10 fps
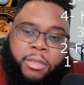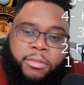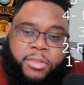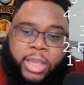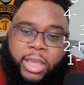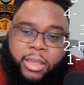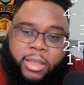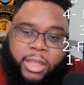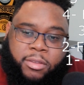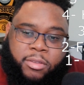
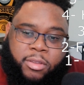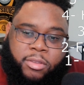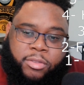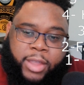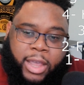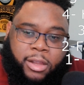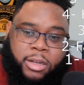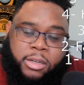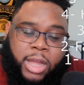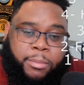Zeke and
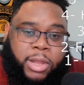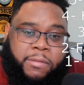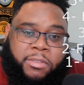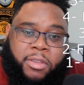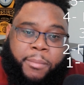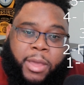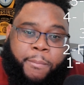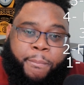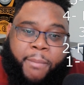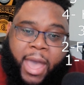Taylor. I believe this is going to be a
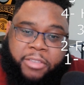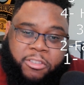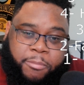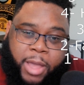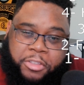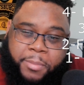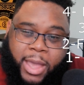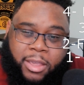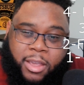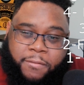massive bounce
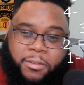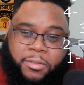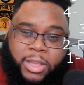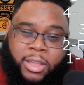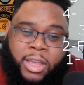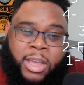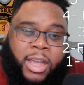back year for Zeke.